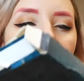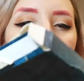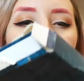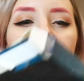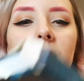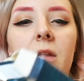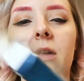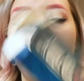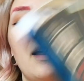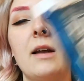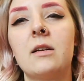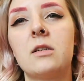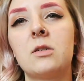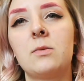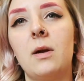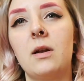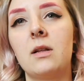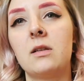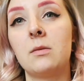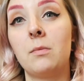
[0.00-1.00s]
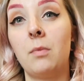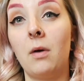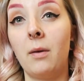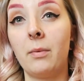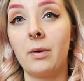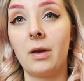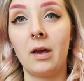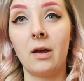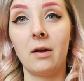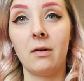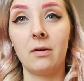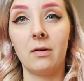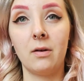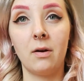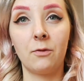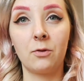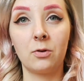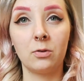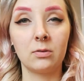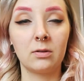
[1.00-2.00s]
On the other hand as well, it's a barbecue.
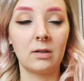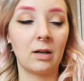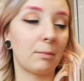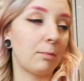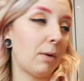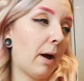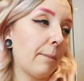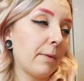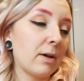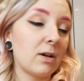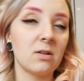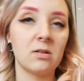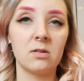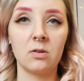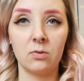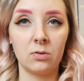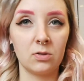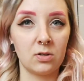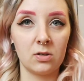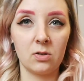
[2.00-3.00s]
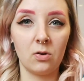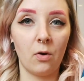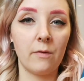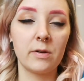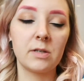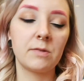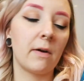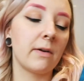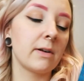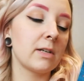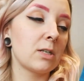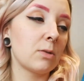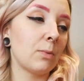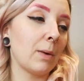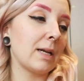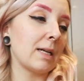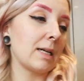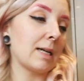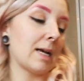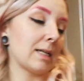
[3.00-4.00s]
Of course, like barbecue sauce is always very
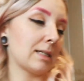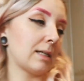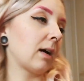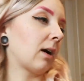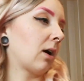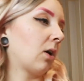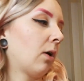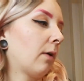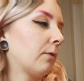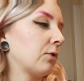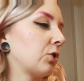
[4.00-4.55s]
sweet and has like a lot